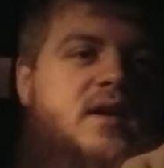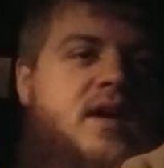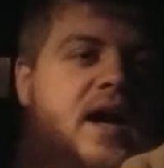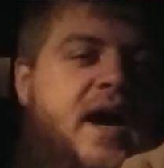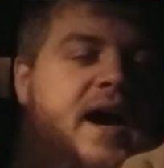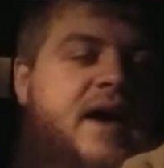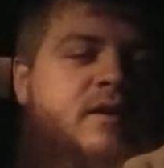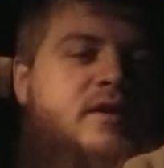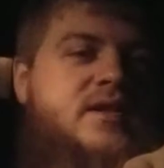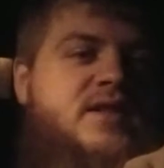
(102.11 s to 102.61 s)

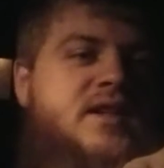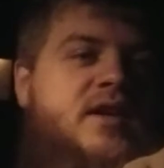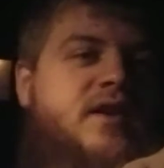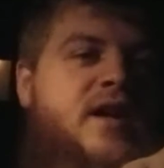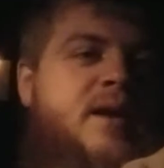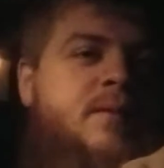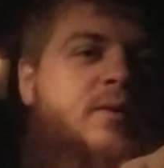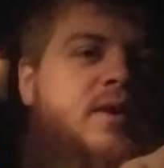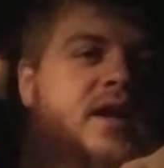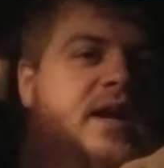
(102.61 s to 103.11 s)
I was still
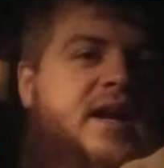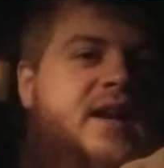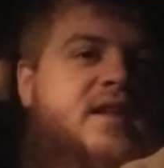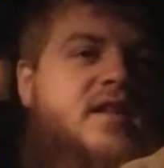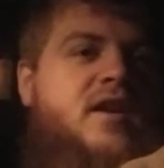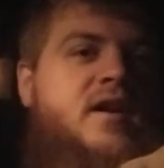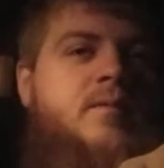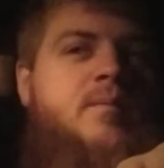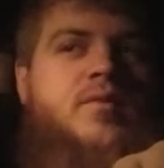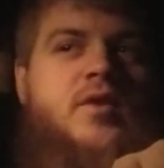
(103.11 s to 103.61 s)
able to get it
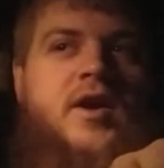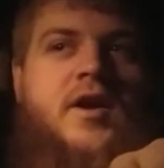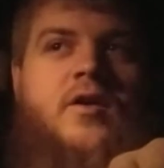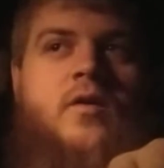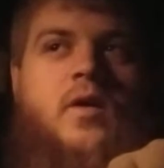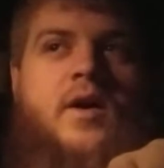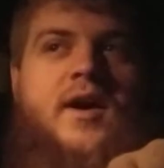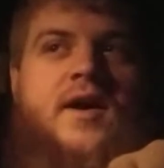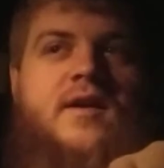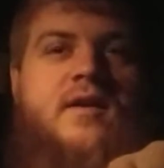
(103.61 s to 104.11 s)
done pretty
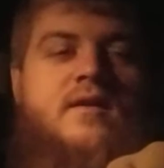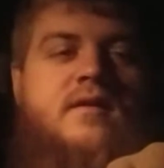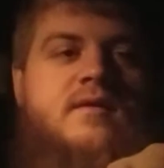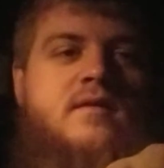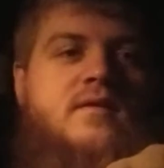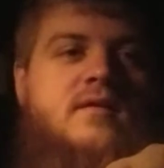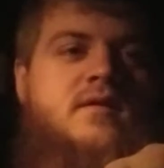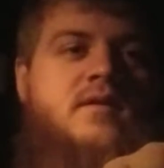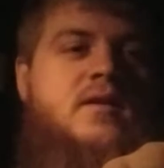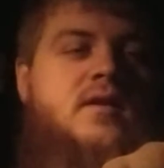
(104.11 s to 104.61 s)
quick.
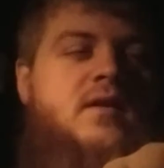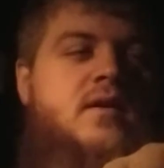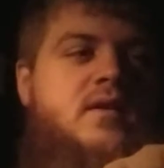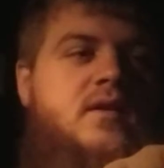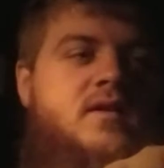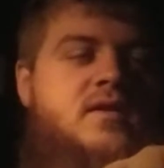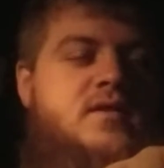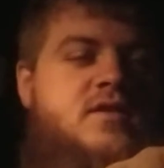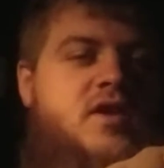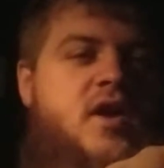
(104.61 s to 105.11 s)

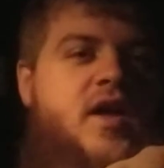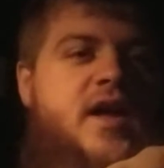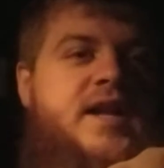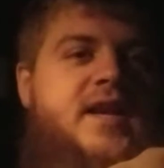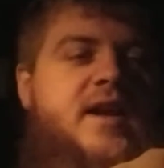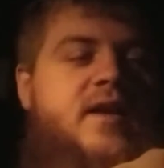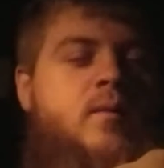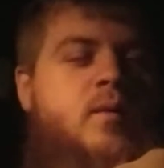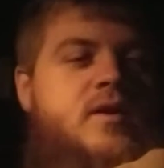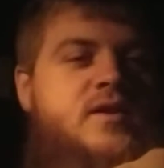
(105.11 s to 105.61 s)
So all I
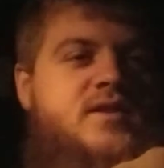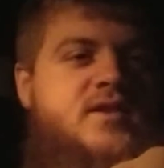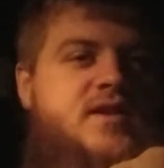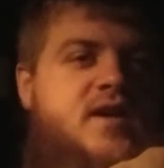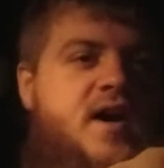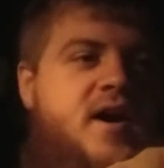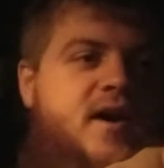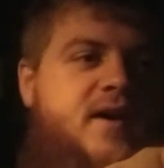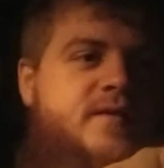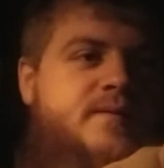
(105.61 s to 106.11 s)
did was
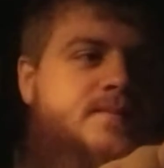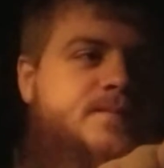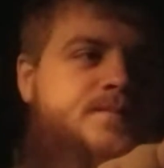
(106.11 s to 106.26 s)
I